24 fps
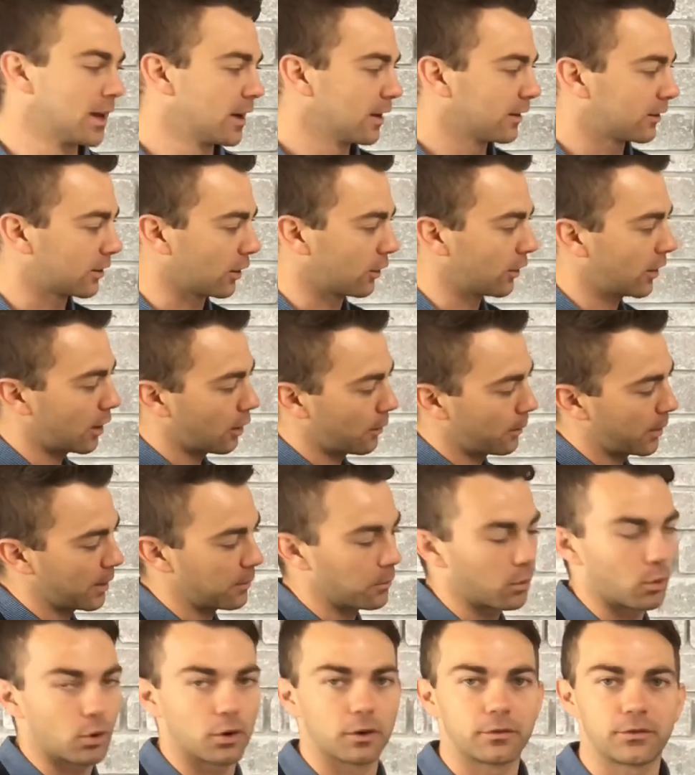So they're a
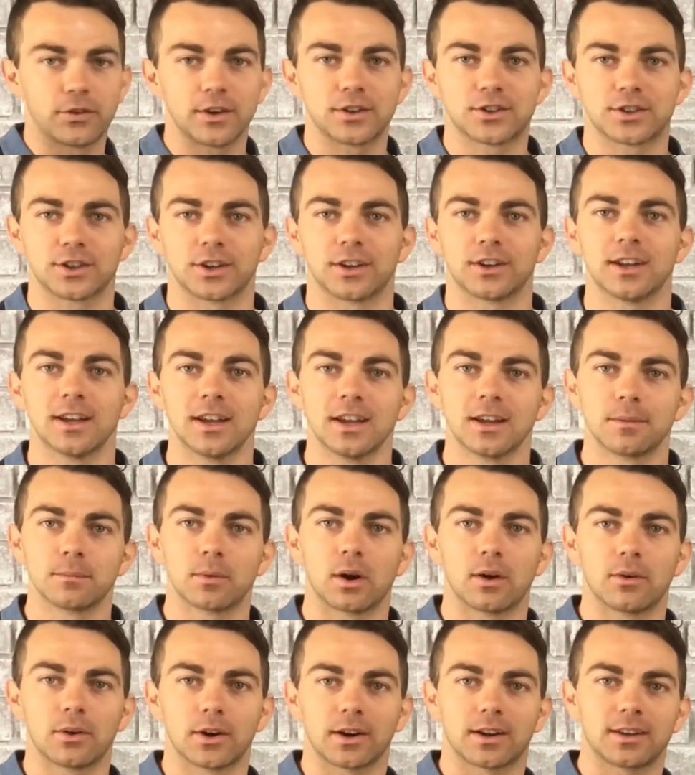bit more efficient. You
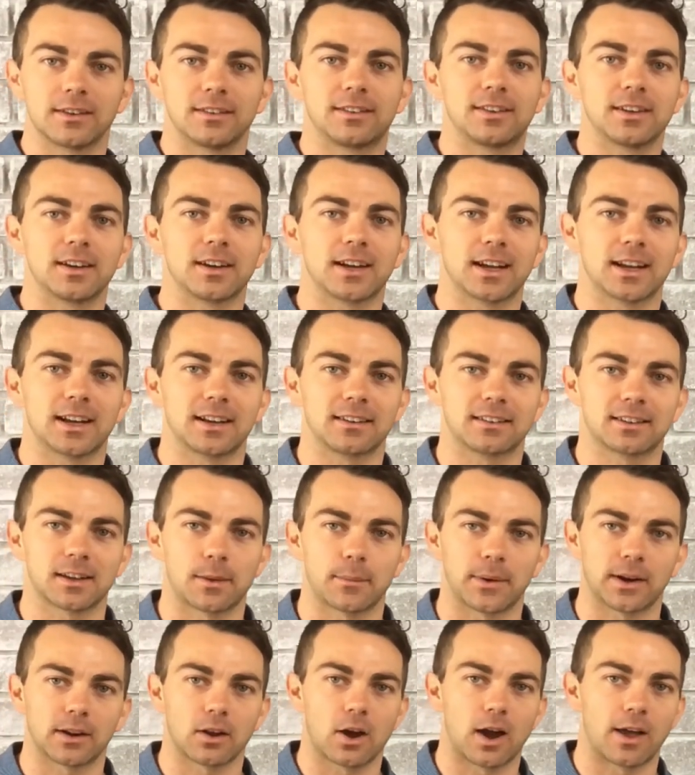might want to consider getting
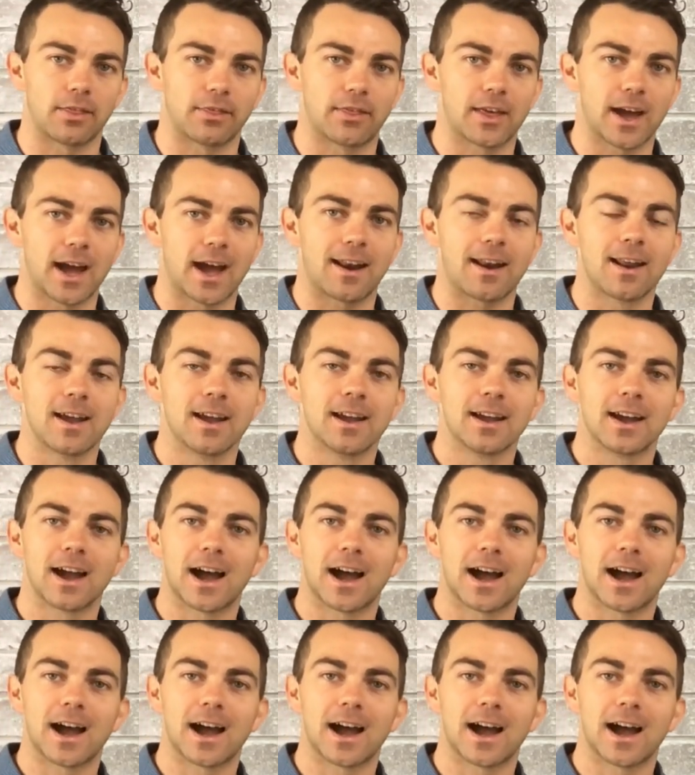something like that